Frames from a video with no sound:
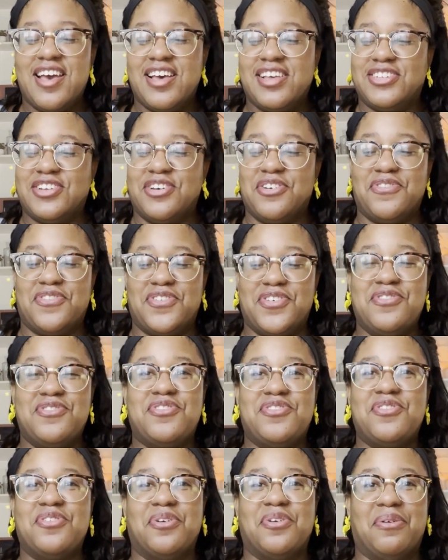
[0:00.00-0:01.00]
So if you
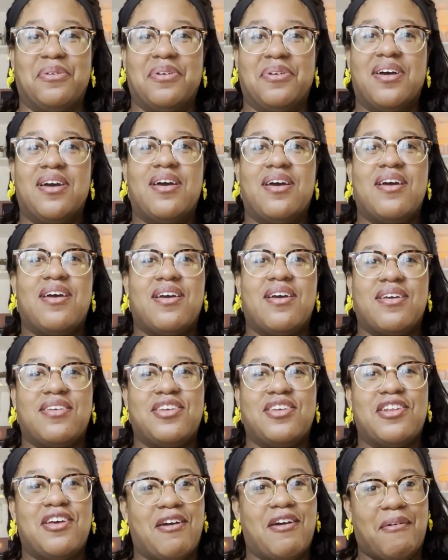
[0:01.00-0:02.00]
do,
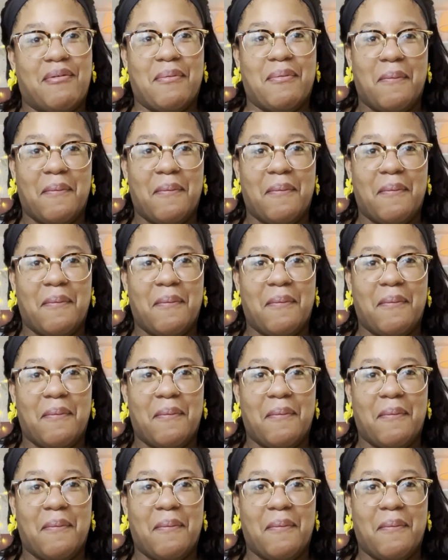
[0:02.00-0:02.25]
you know,